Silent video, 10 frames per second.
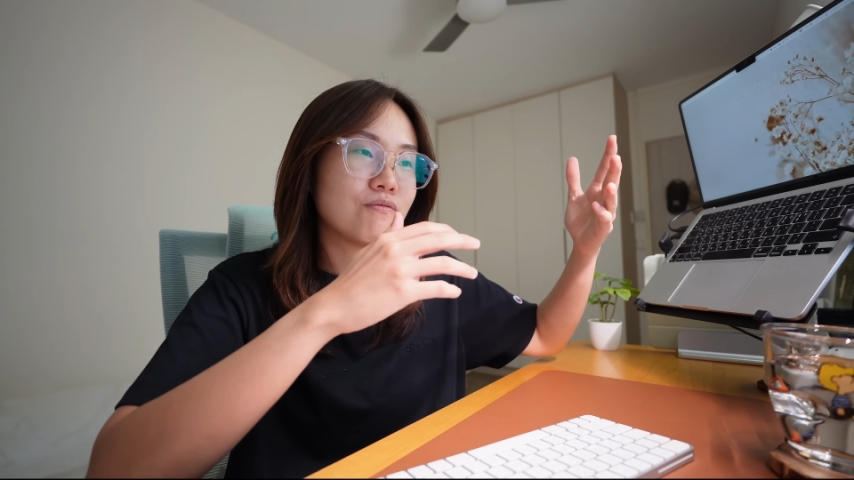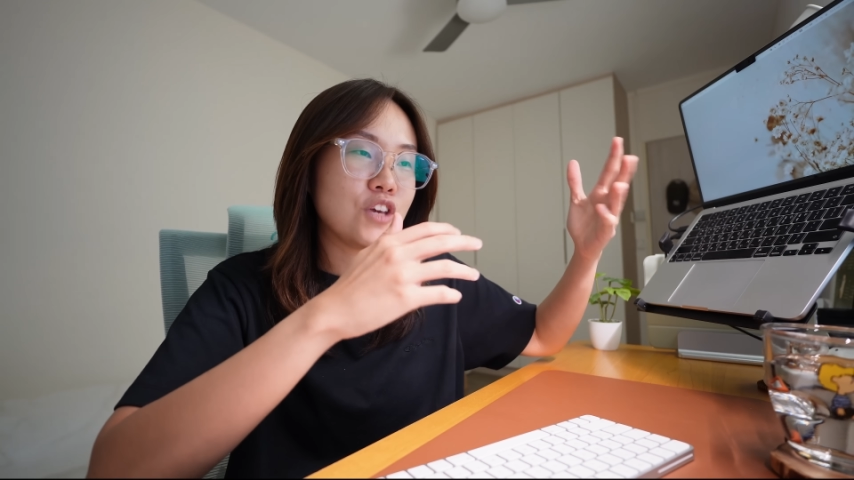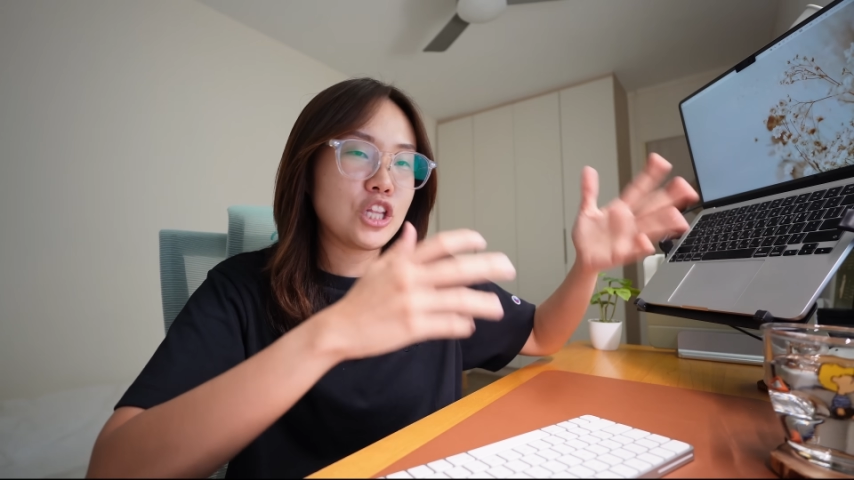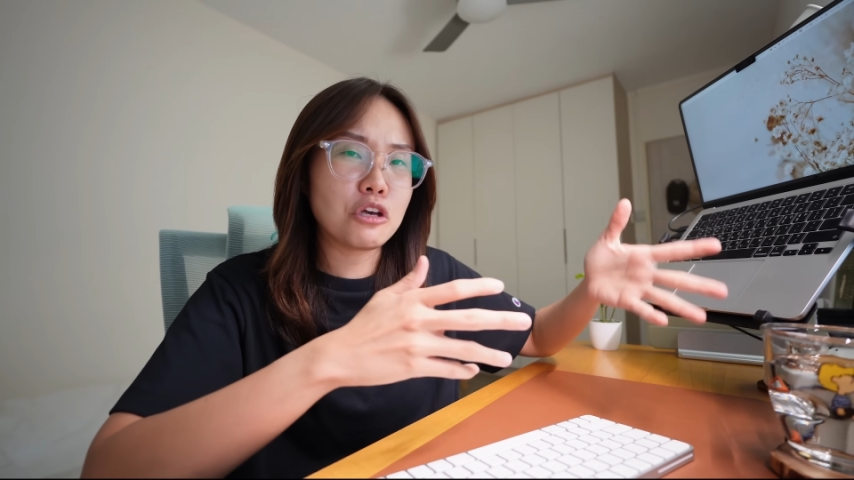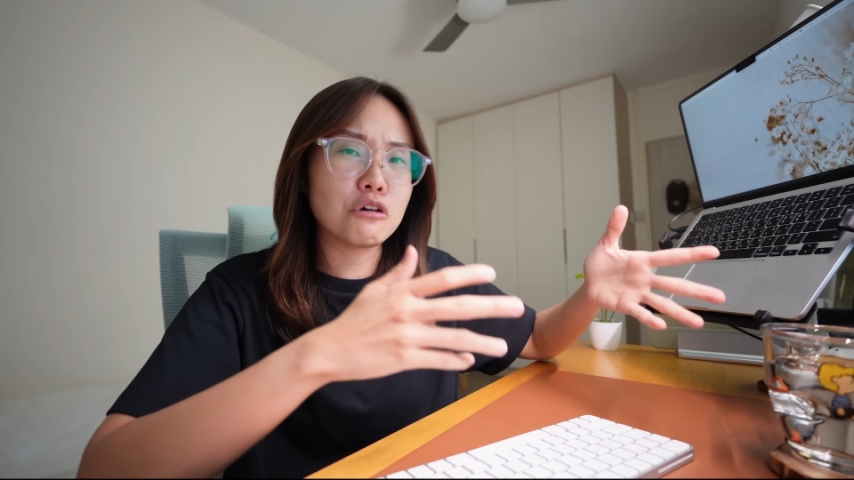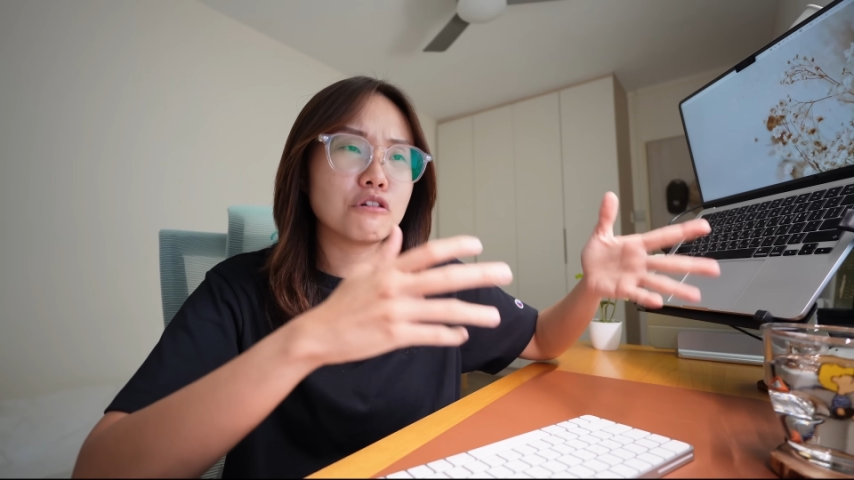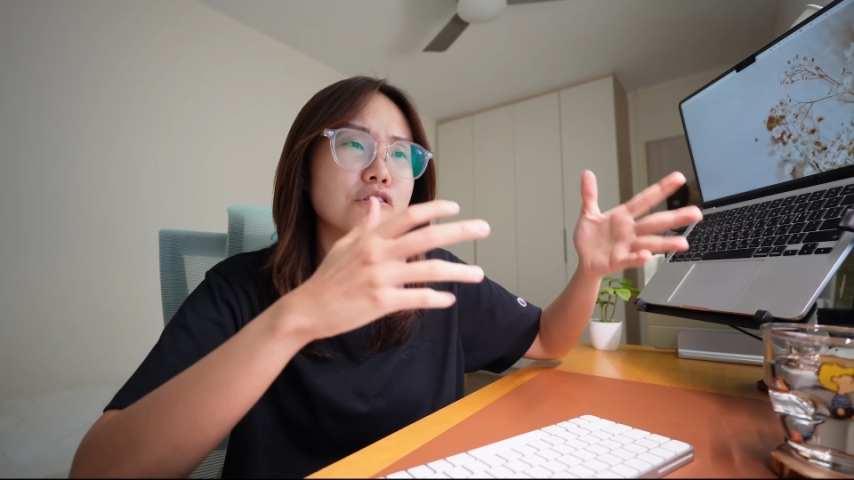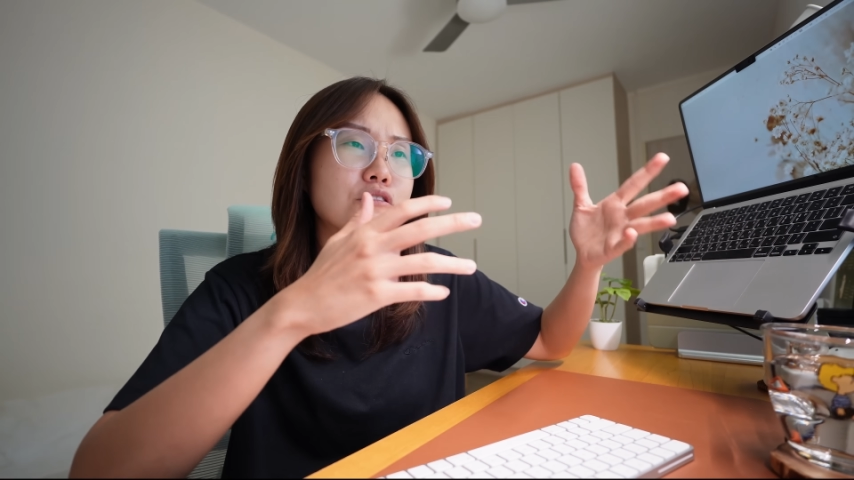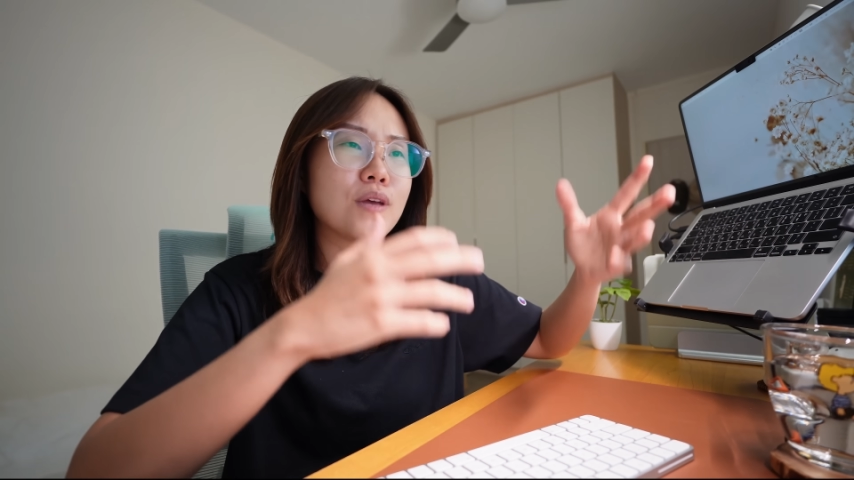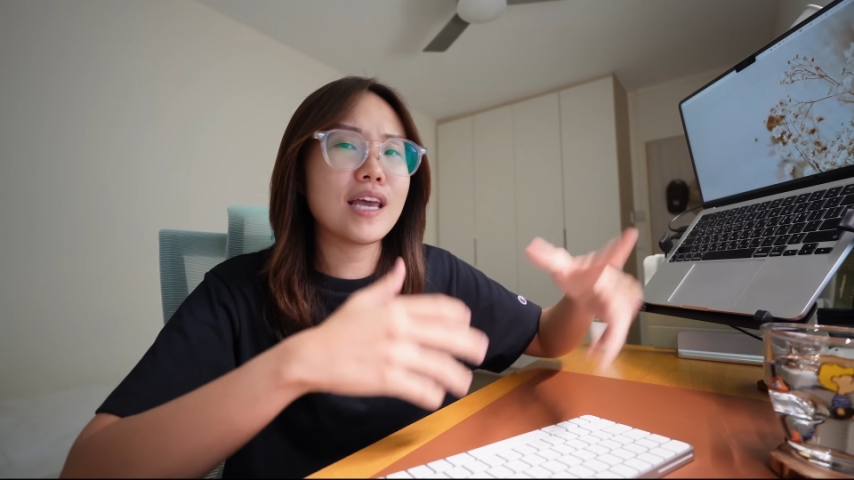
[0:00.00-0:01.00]

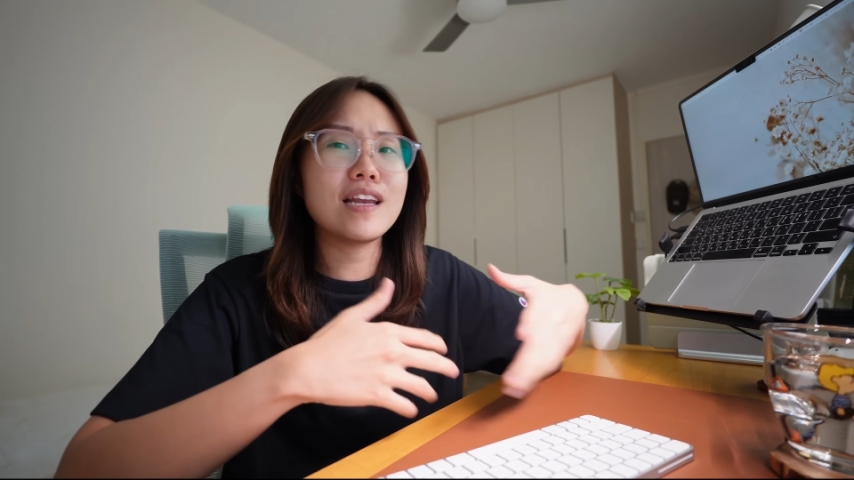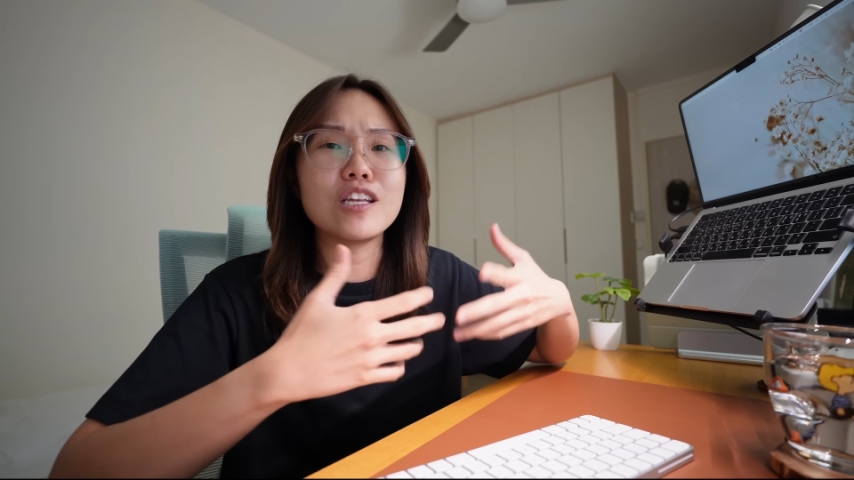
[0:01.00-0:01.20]
videos to gain